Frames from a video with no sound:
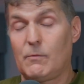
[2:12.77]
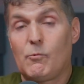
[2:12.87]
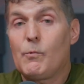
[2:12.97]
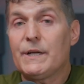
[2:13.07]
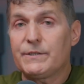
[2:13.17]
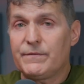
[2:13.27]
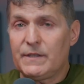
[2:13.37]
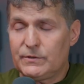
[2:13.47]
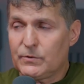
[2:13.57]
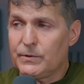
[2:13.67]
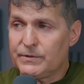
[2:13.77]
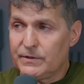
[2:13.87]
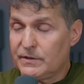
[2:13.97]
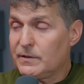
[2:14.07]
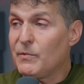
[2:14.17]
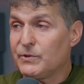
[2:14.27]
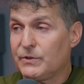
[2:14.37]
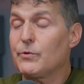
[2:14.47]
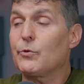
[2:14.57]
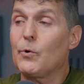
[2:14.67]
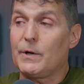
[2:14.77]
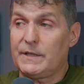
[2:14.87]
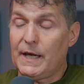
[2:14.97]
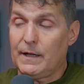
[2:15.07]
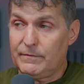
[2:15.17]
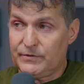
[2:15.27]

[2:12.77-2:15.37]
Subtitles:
well, which of these sources is the most authoritative